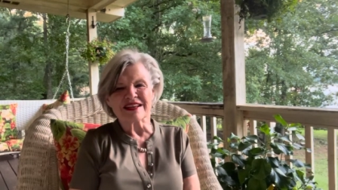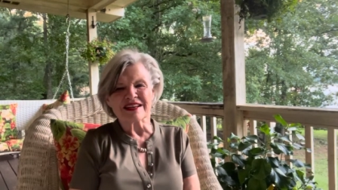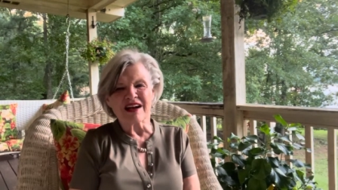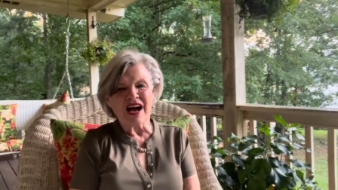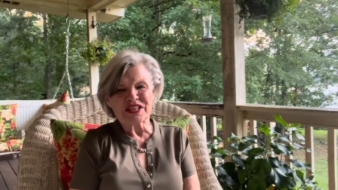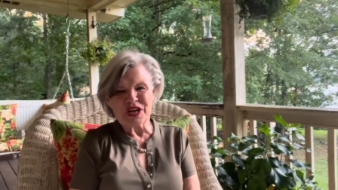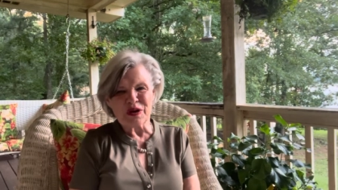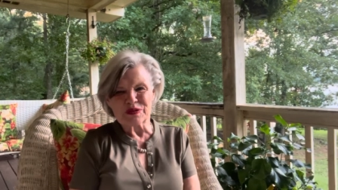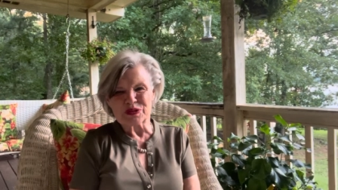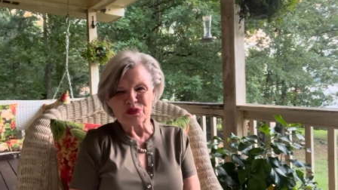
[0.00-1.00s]
God
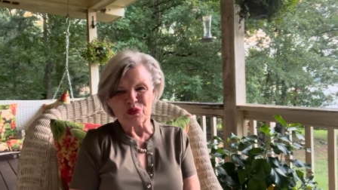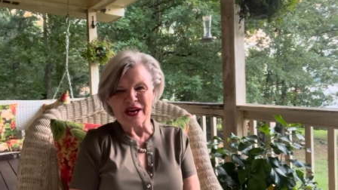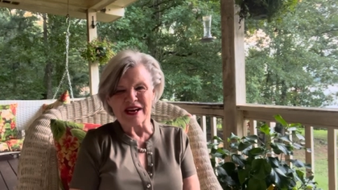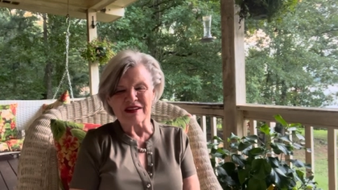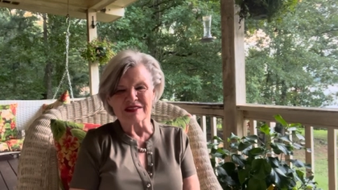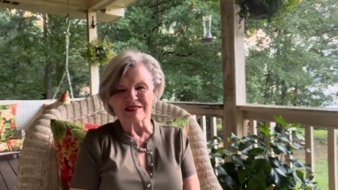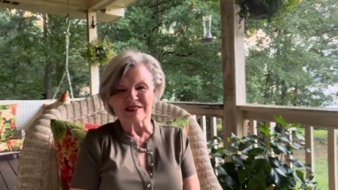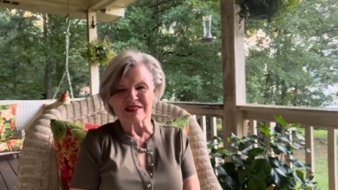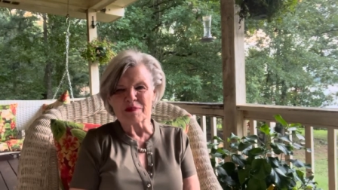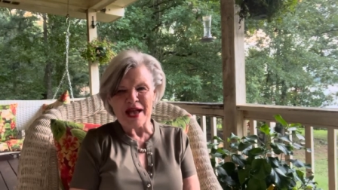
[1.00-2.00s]
knows where
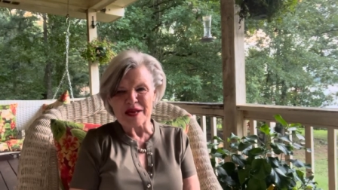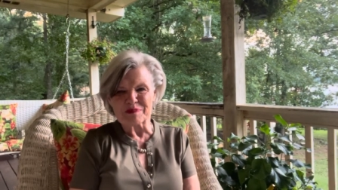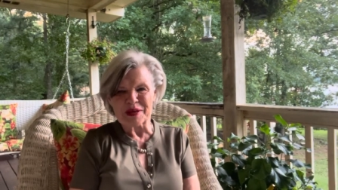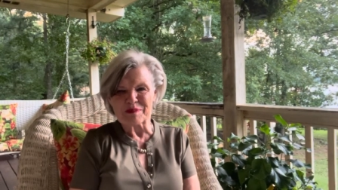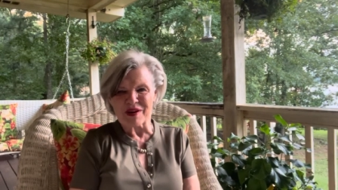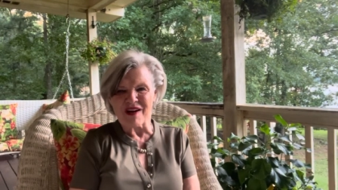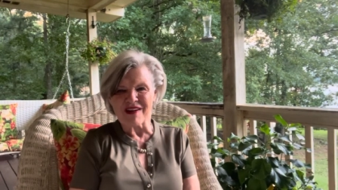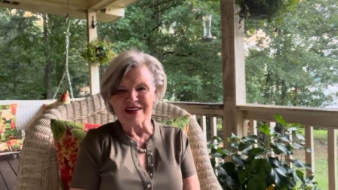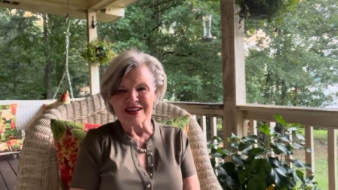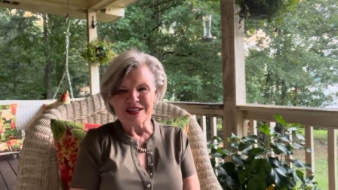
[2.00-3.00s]
the bad people
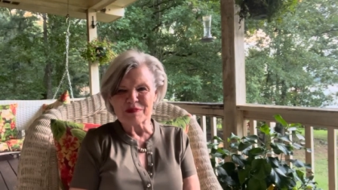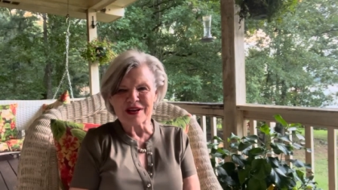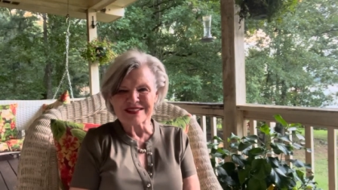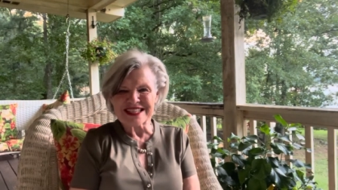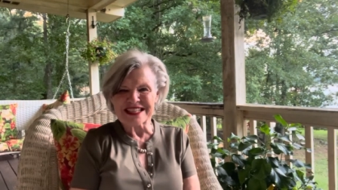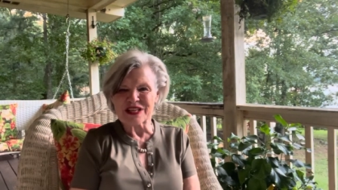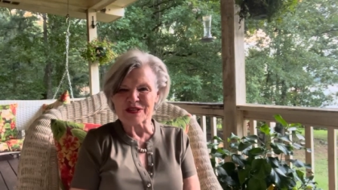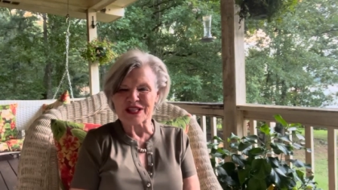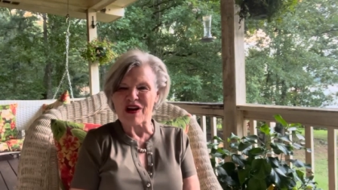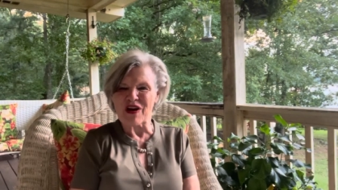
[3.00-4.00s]
are because He
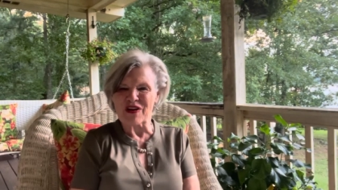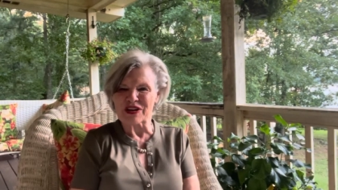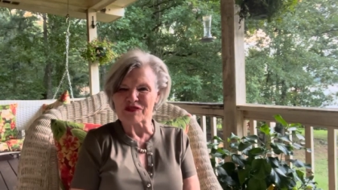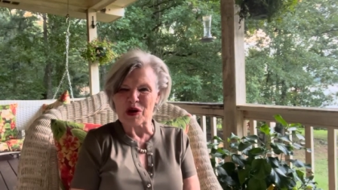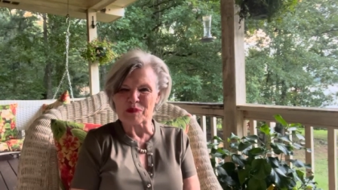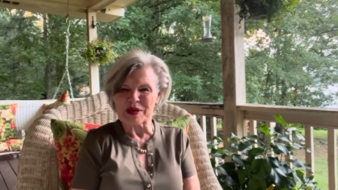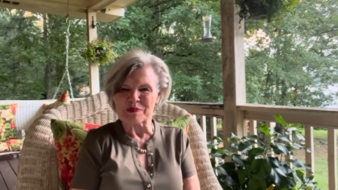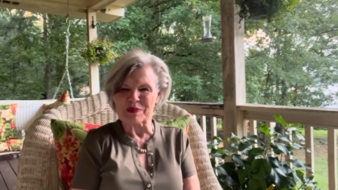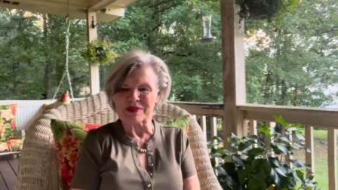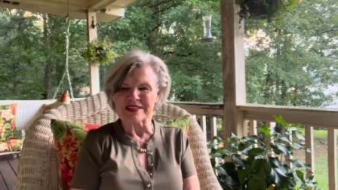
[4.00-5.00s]
knows the heart of all
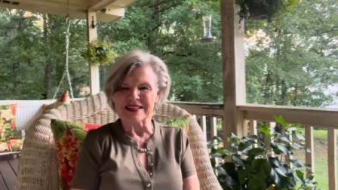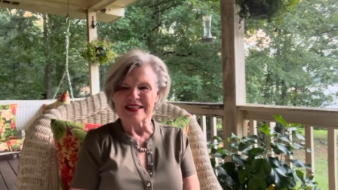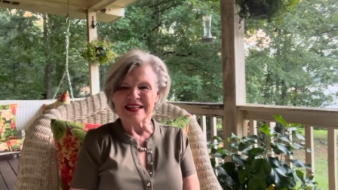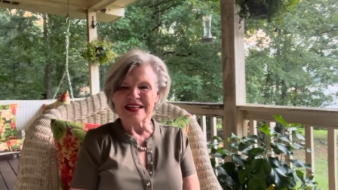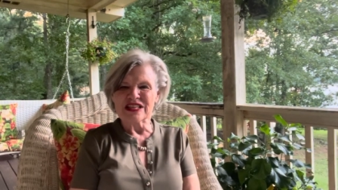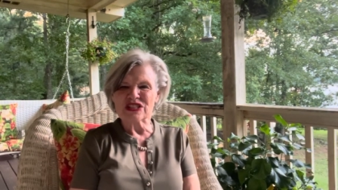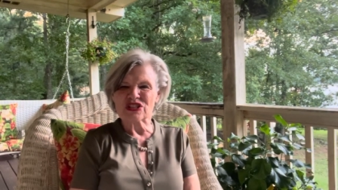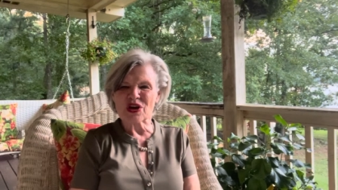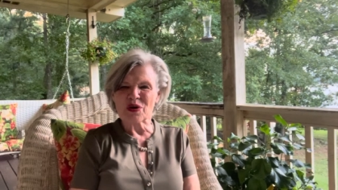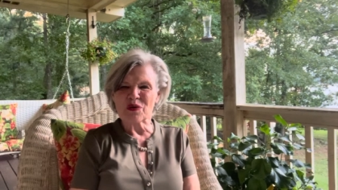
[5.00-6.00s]
people.
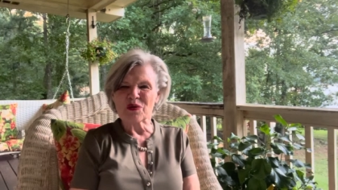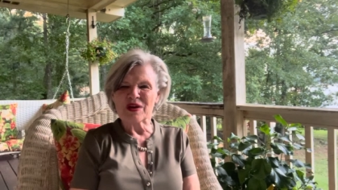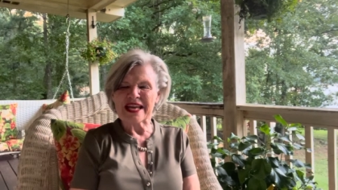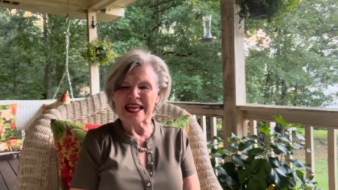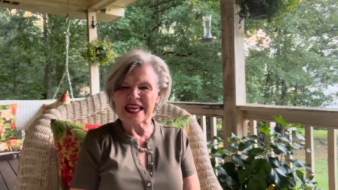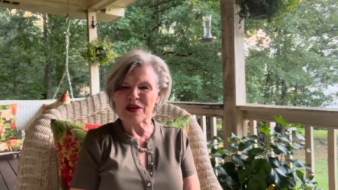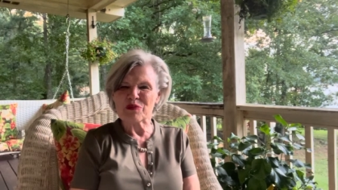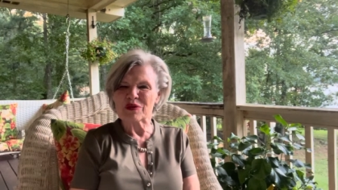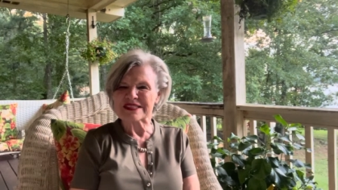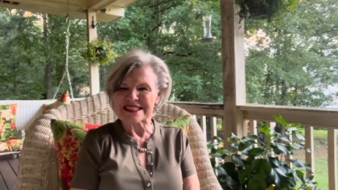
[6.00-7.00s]
So He
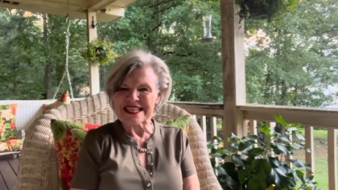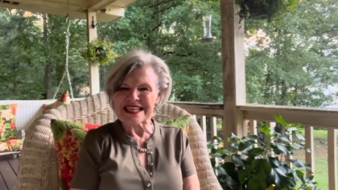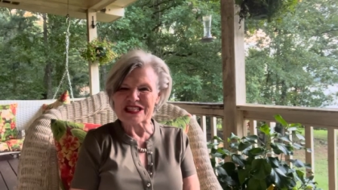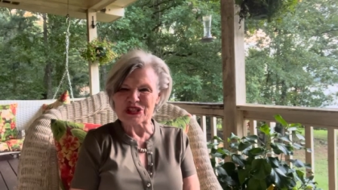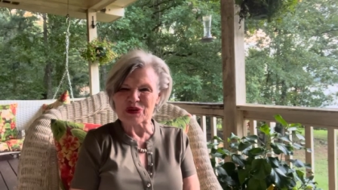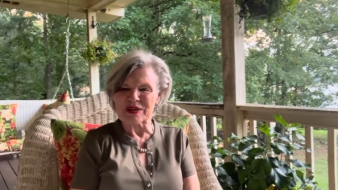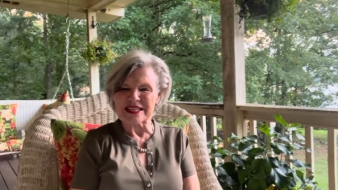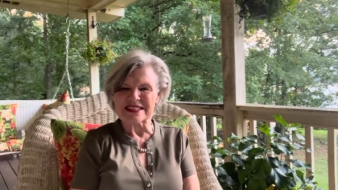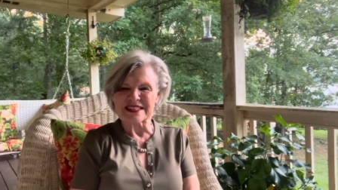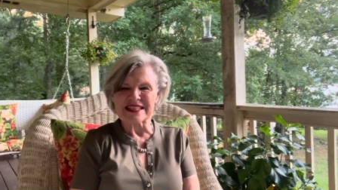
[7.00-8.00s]
will see to
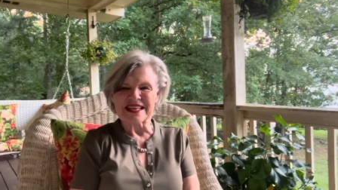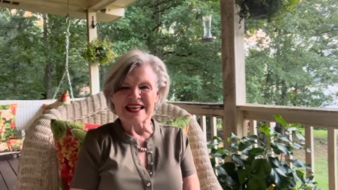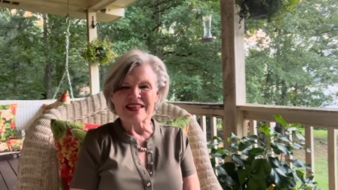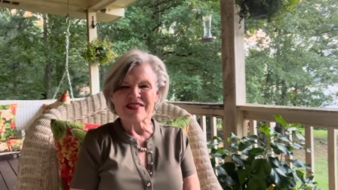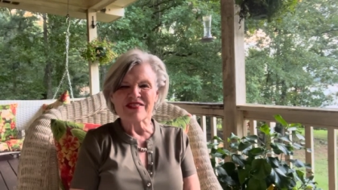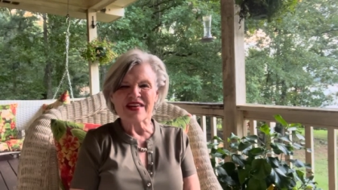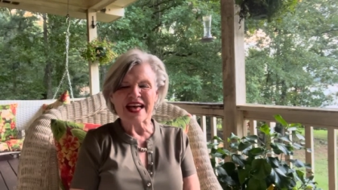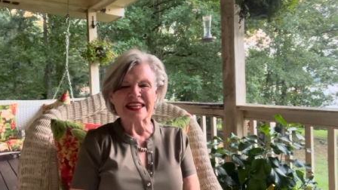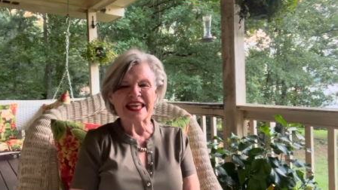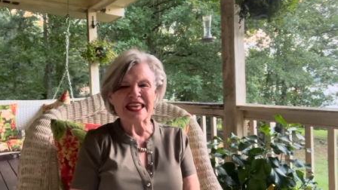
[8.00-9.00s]
it
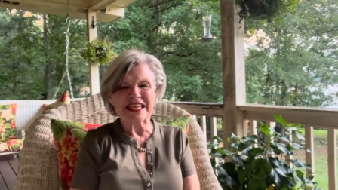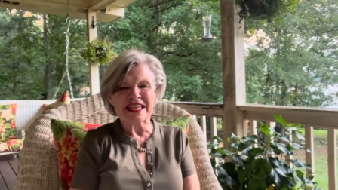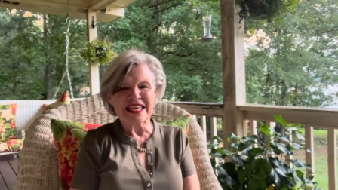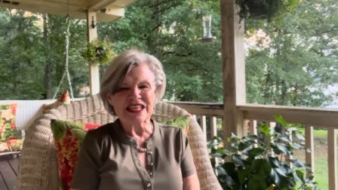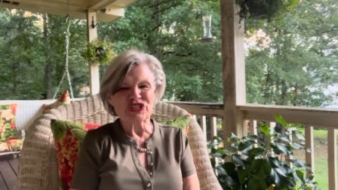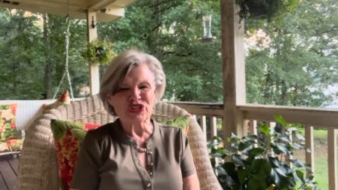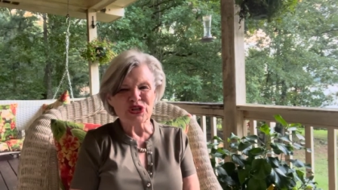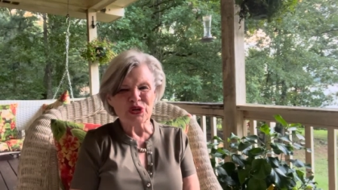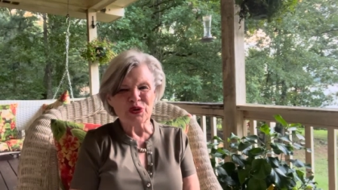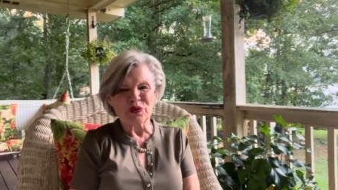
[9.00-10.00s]
that He leads
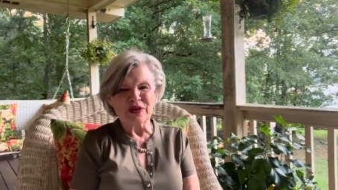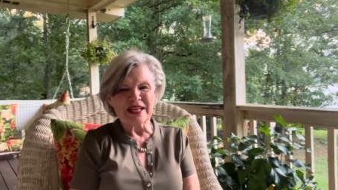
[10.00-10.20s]
you